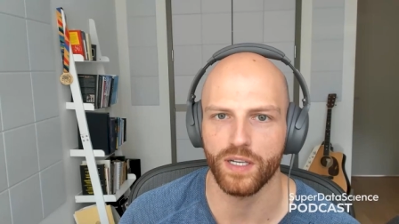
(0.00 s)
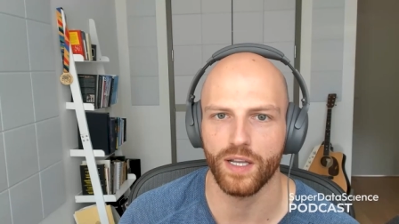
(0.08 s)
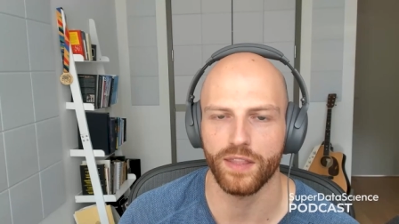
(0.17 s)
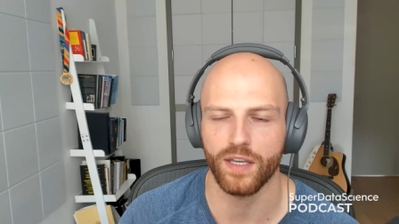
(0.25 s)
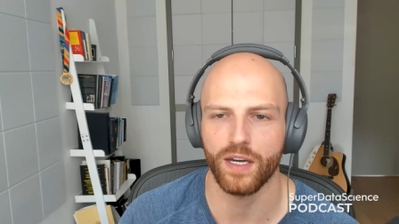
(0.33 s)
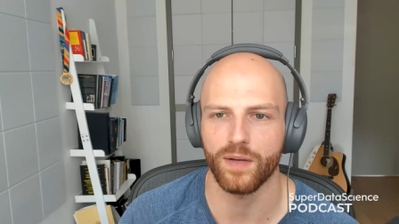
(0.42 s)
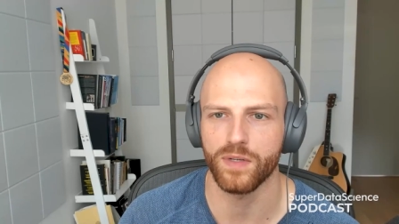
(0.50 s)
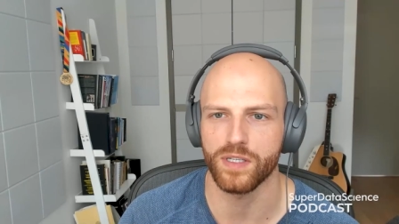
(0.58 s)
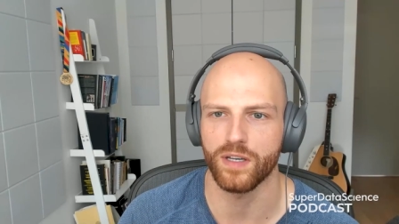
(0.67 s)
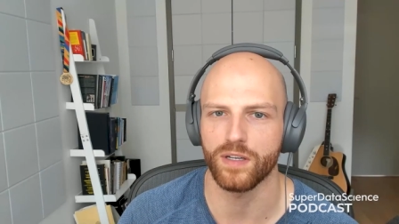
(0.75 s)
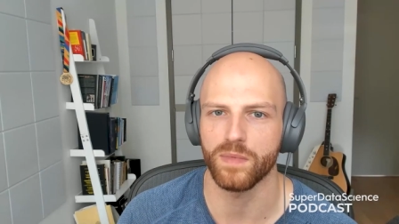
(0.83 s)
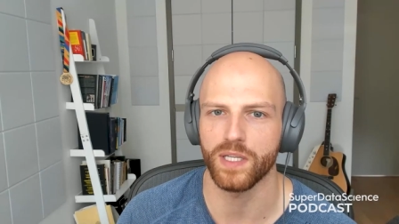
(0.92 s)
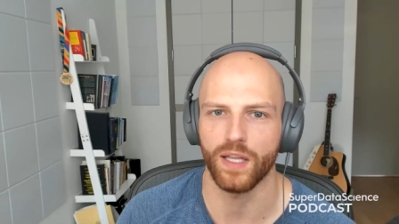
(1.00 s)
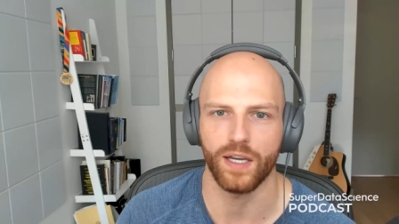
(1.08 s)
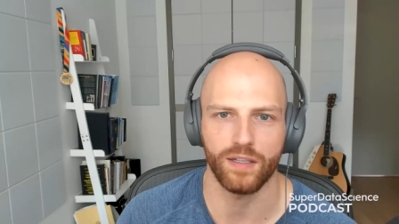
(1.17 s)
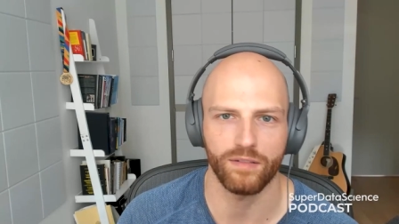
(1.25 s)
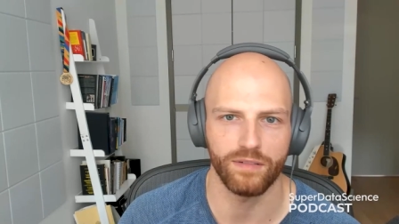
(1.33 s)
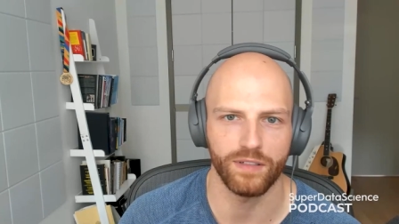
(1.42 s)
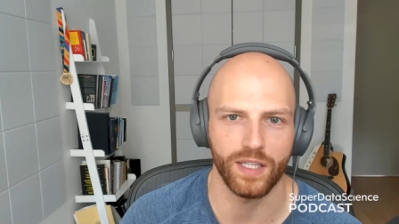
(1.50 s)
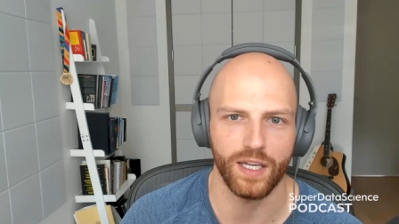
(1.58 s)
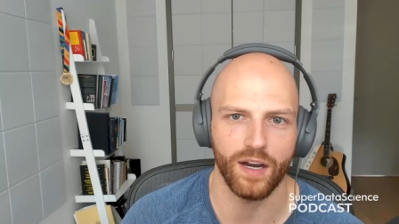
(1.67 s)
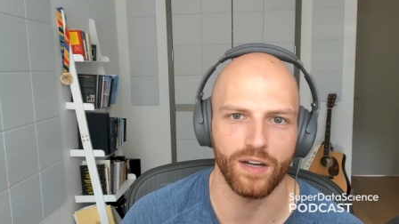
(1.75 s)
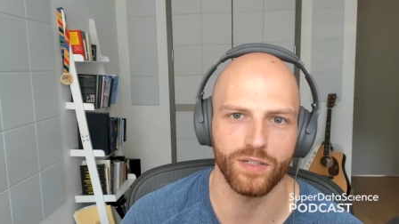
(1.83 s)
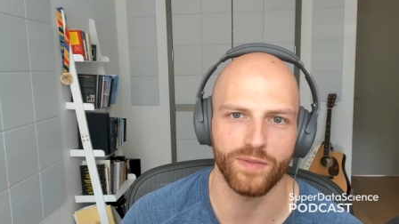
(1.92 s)
I thought it was going to be like really
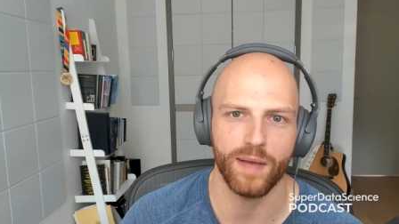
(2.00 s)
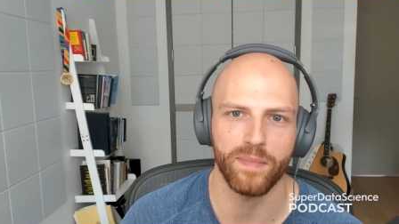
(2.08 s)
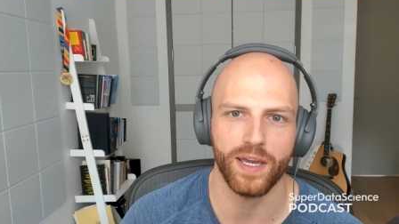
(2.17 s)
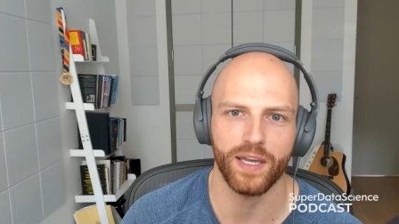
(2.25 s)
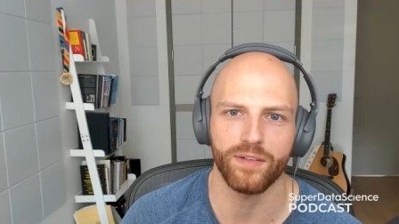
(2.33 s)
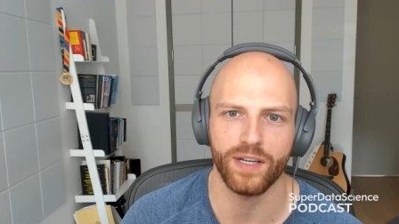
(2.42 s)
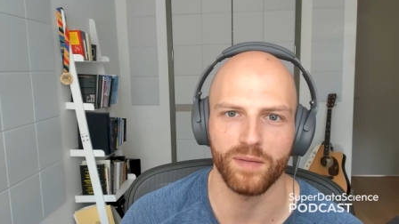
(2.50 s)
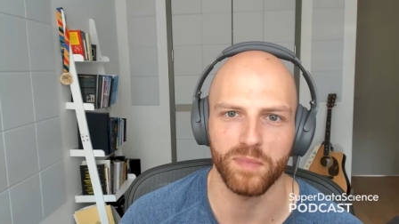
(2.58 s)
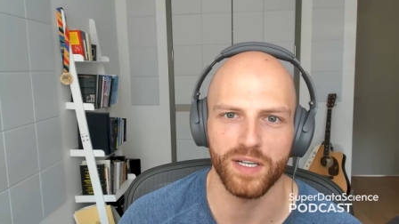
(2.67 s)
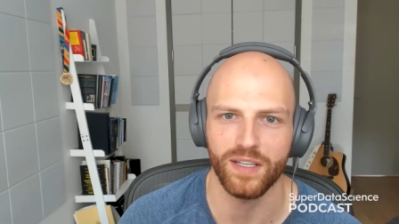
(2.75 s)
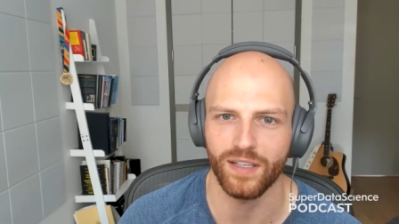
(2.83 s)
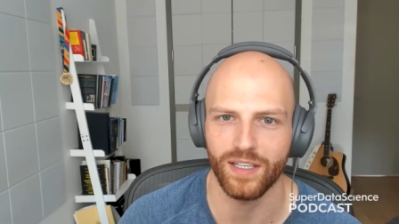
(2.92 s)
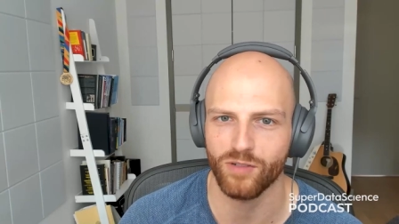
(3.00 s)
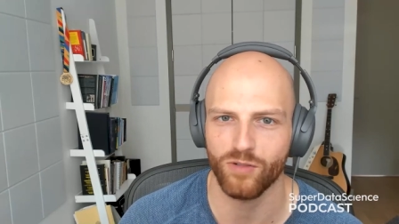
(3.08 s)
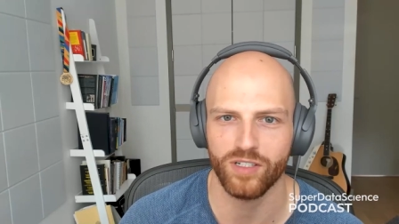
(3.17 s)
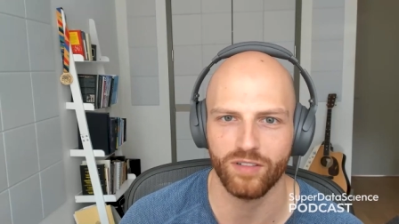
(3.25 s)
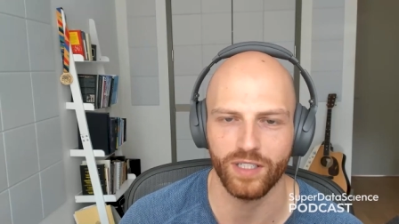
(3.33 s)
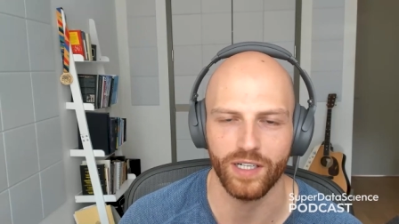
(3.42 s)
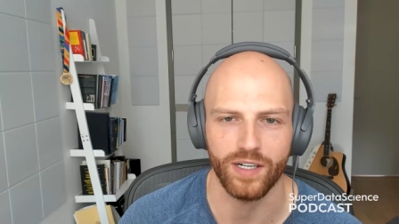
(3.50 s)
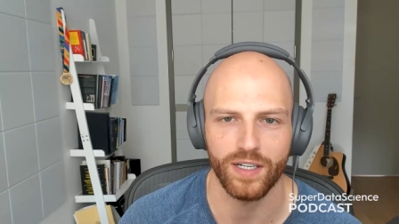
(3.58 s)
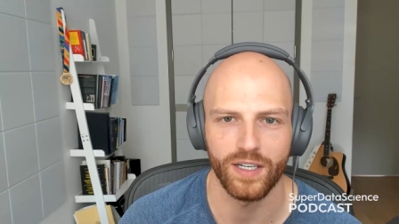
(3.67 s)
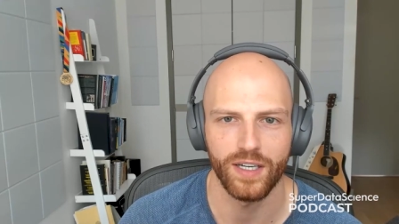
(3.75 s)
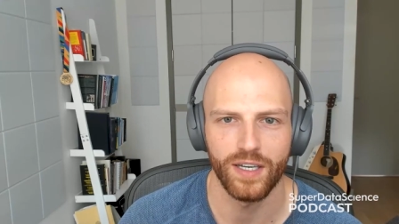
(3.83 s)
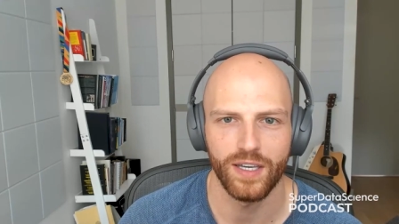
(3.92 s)
hard to wrap my head around, but it's crystal clear.
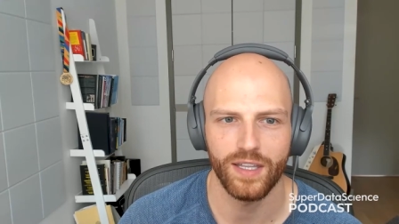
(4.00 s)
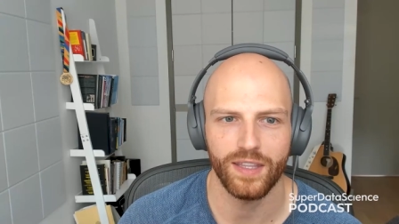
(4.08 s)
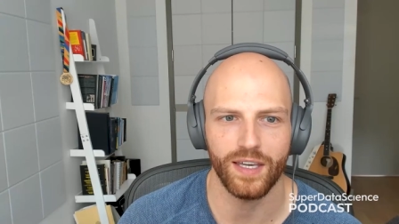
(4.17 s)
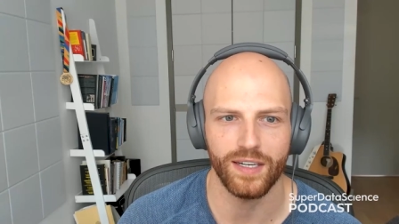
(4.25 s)
That